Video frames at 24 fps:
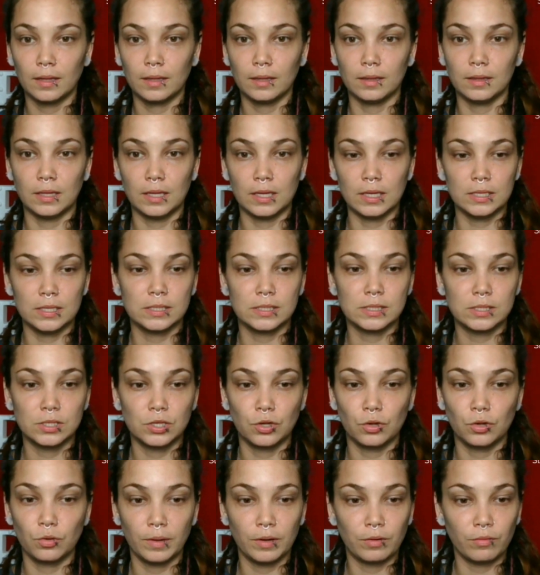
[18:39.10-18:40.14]
this
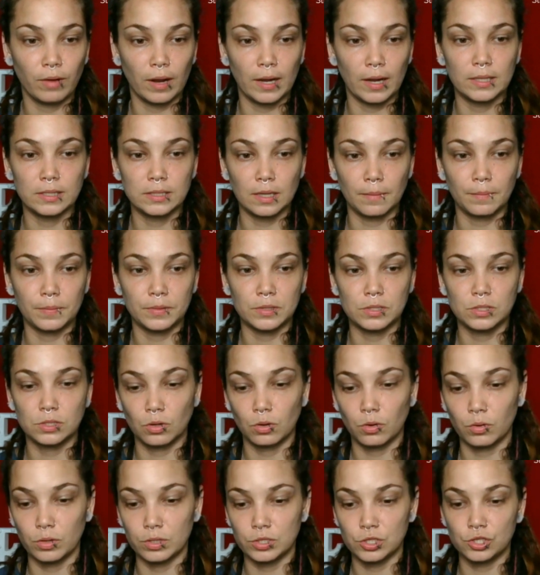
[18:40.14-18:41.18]
human rights
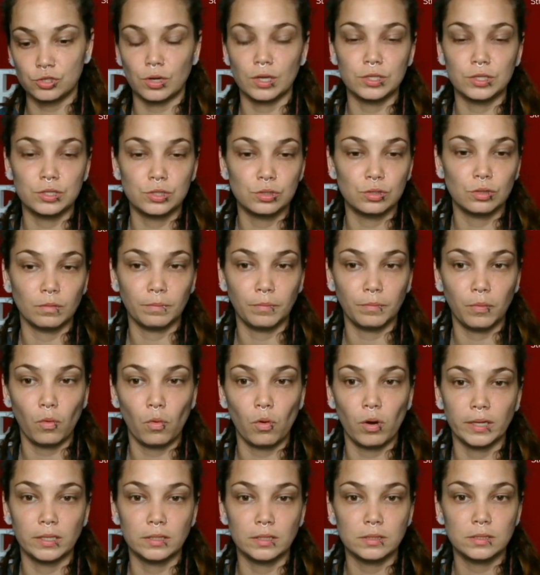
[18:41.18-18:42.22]
episode is straight to the
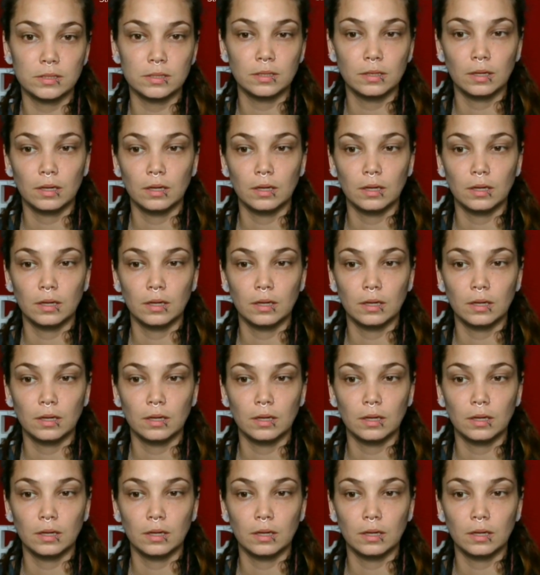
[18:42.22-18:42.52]
point